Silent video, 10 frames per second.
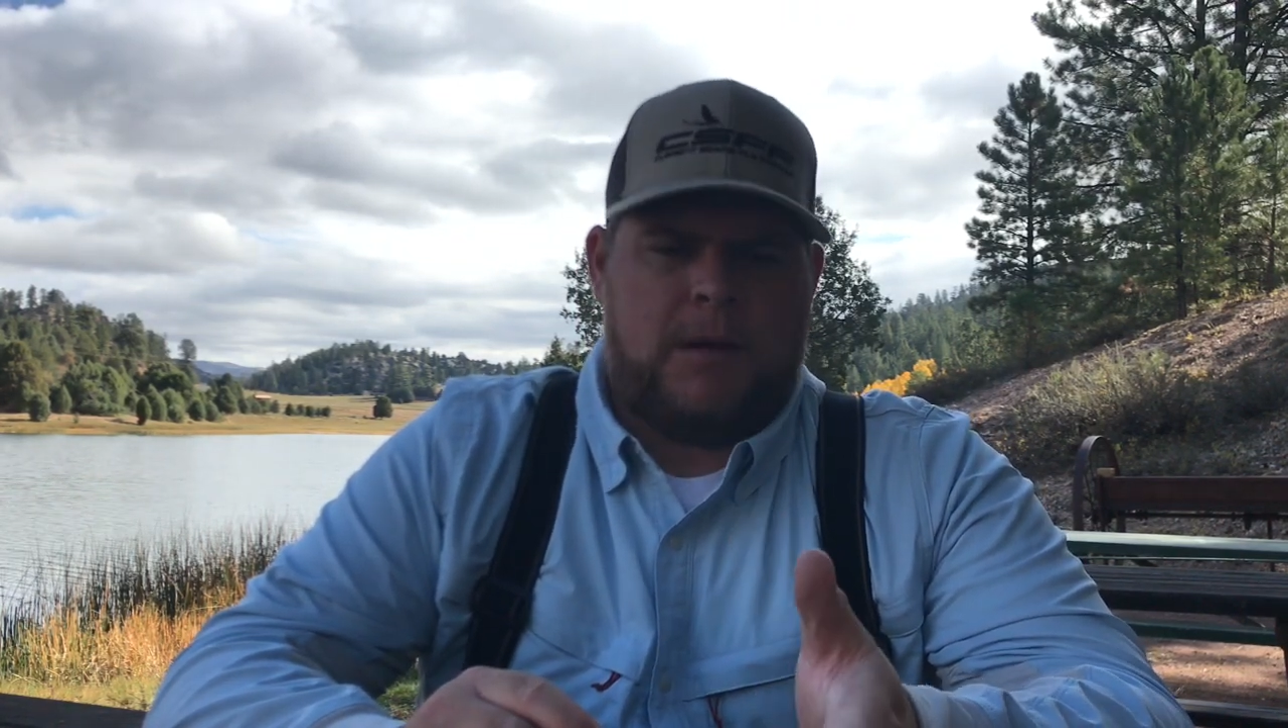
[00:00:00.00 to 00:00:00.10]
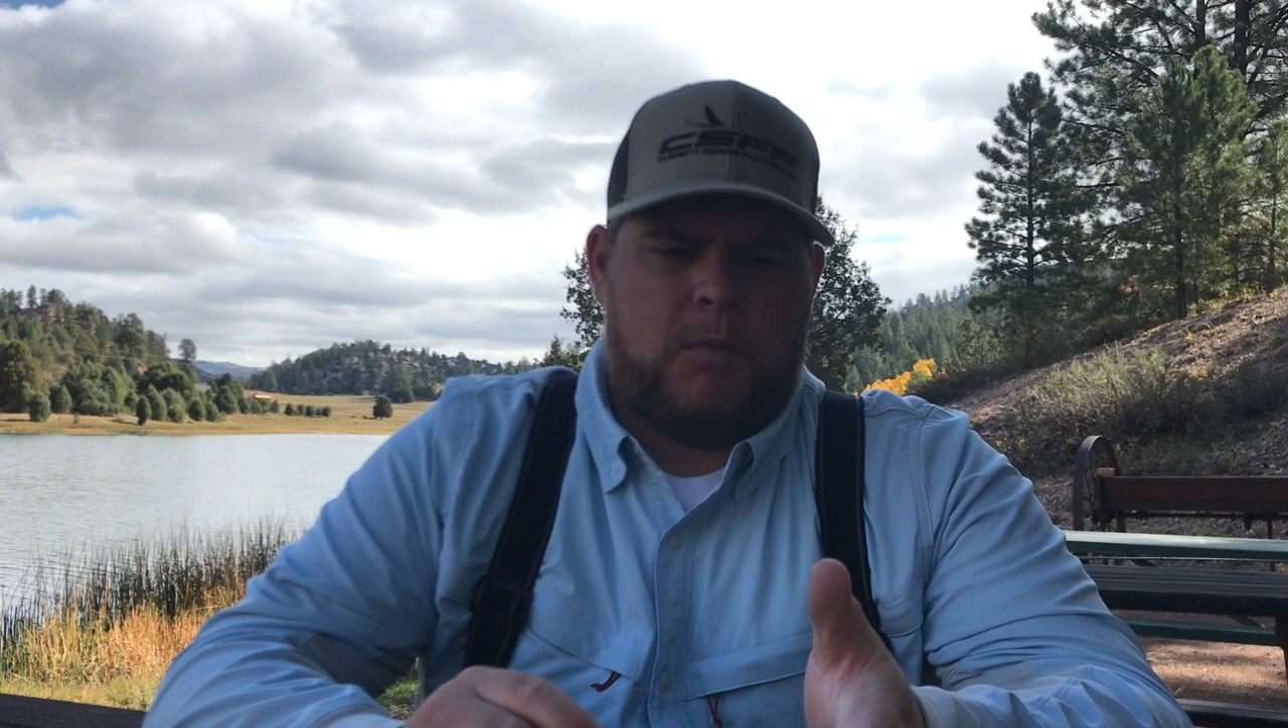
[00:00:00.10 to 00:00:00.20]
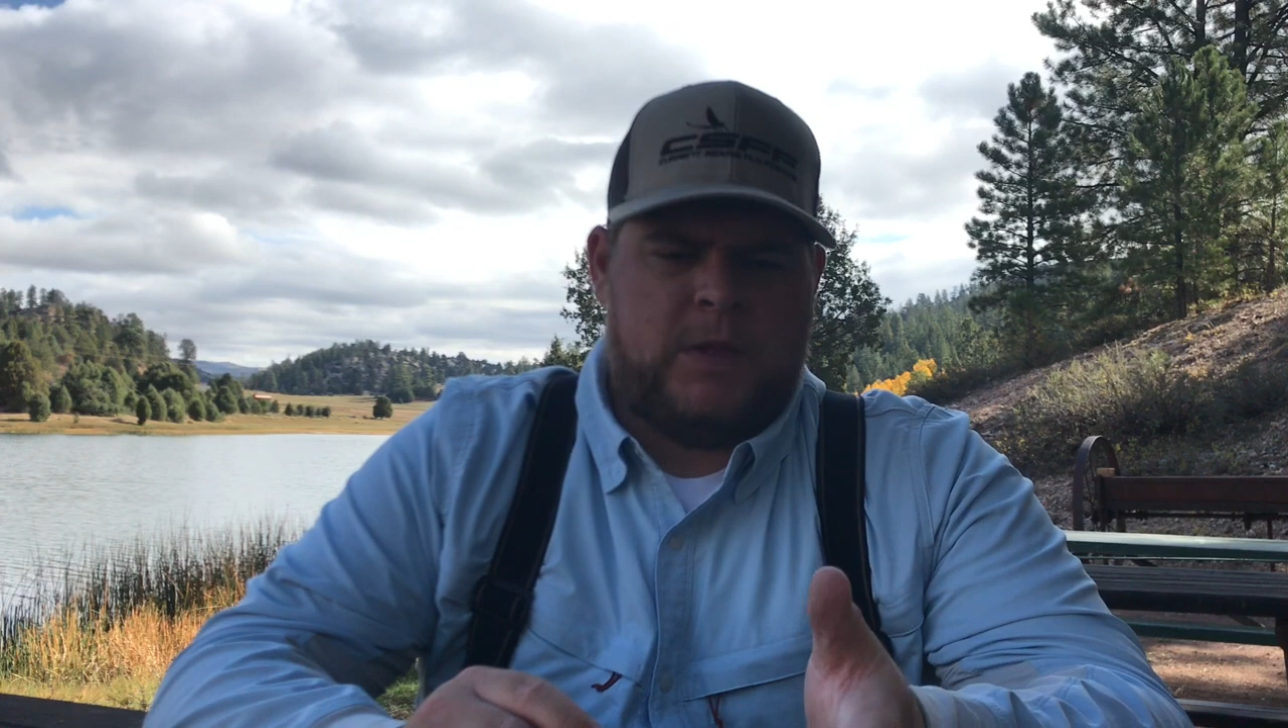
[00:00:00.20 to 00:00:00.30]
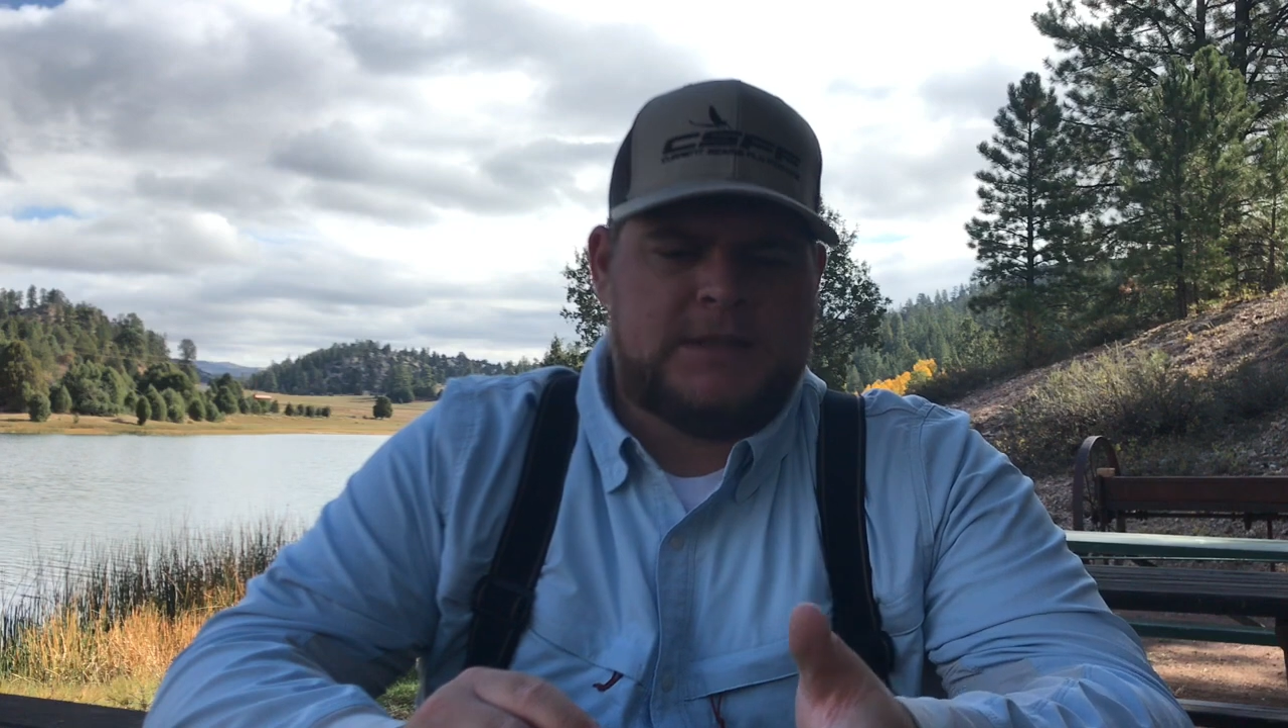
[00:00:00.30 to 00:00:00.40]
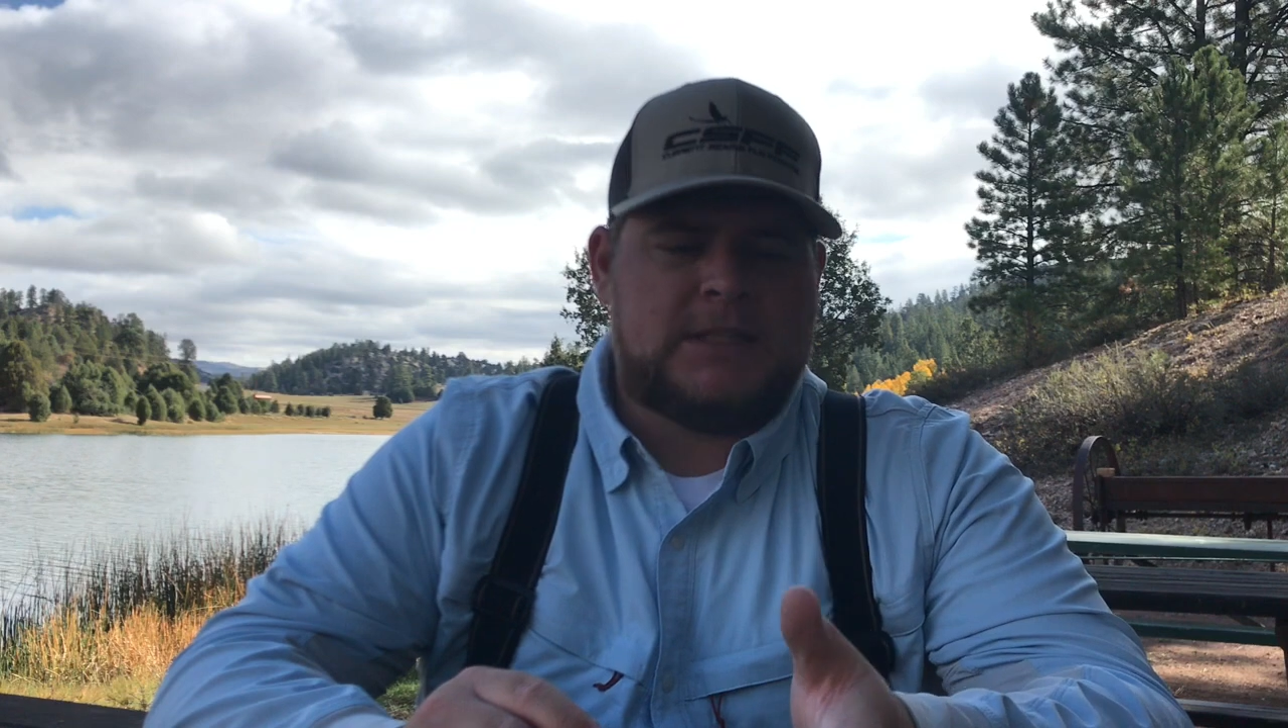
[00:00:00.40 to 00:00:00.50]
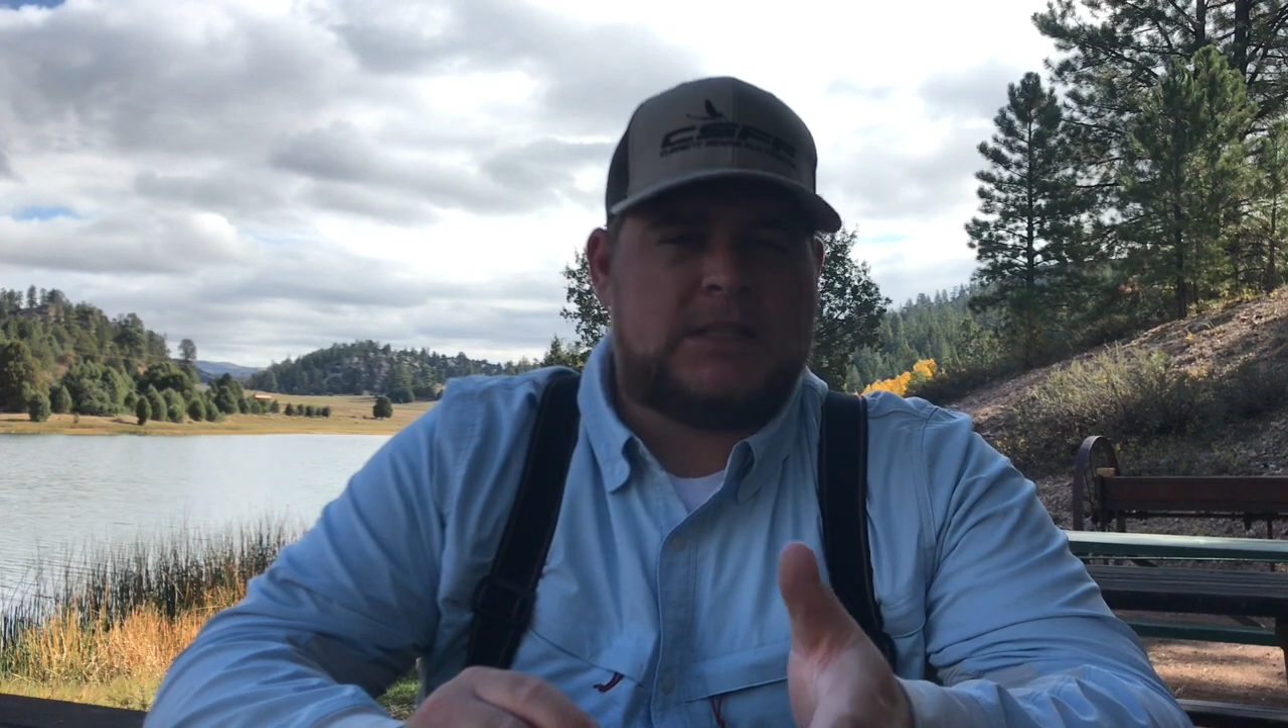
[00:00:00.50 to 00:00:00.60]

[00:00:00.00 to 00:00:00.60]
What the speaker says: now this